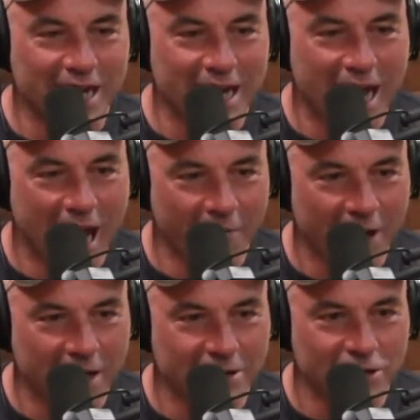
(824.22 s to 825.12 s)
kind of
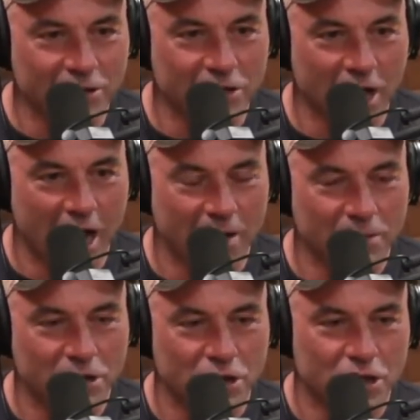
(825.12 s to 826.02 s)
half-assing your
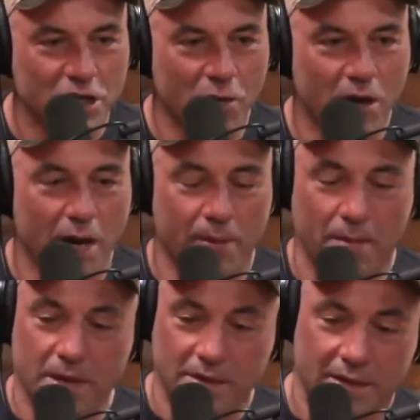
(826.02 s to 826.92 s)
job and just showing up, and
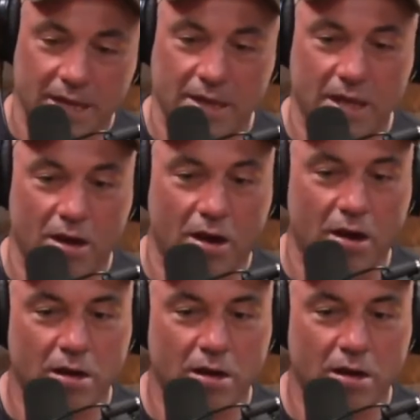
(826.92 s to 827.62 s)
I'm not saying they are.